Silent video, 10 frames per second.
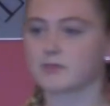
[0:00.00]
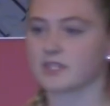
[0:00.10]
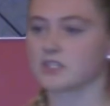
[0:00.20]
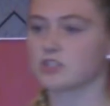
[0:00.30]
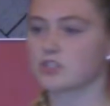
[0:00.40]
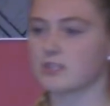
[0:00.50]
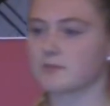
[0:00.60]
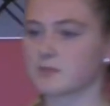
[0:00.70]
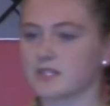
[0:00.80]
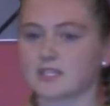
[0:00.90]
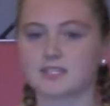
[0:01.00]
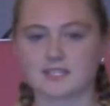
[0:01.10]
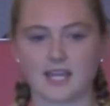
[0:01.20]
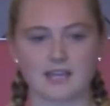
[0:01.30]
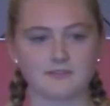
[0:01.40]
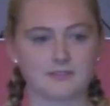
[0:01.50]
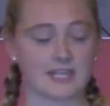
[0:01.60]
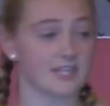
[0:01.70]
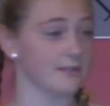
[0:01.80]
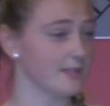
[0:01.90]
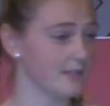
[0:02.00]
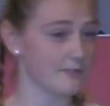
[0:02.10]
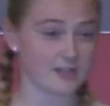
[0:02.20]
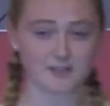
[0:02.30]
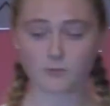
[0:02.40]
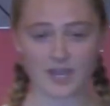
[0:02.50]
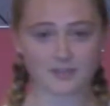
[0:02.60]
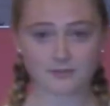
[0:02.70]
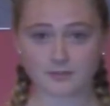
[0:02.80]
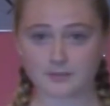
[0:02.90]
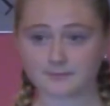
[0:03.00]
relationships within his life. He had a wife.